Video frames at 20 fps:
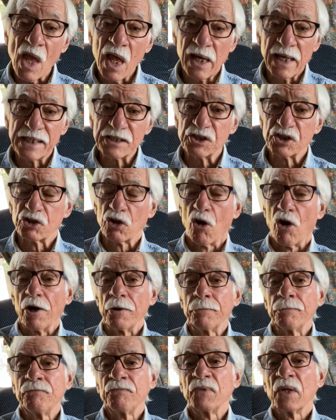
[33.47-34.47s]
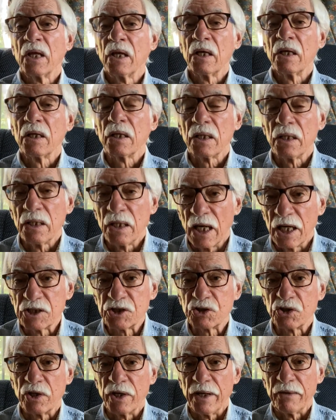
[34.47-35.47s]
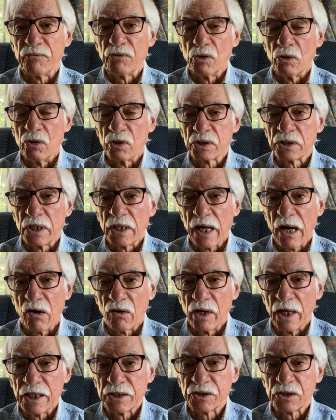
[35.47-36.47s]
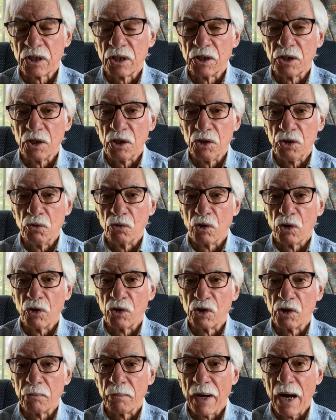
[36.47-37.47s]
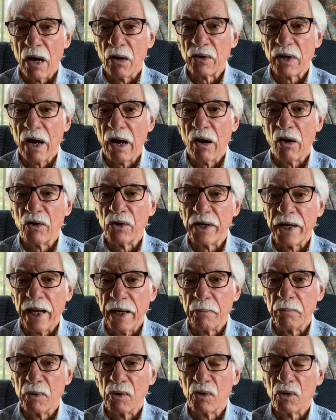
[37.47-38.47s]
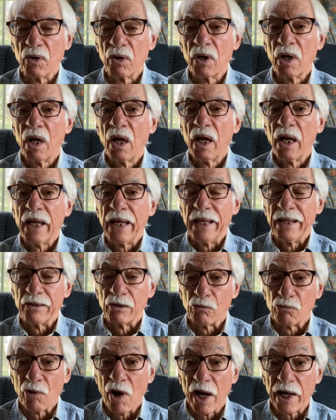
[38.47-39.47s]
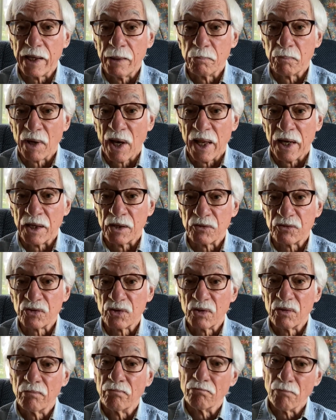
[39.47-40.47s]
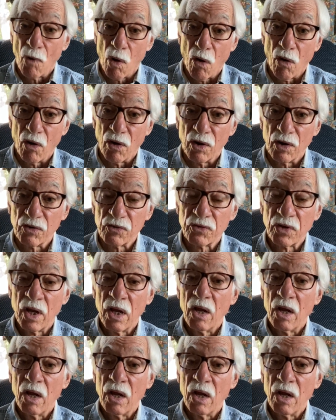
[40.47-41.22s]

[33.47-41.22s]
let's start. Yesterday, if you looked at our lesson, you learned about our neighbor in the rocky planets, Mars.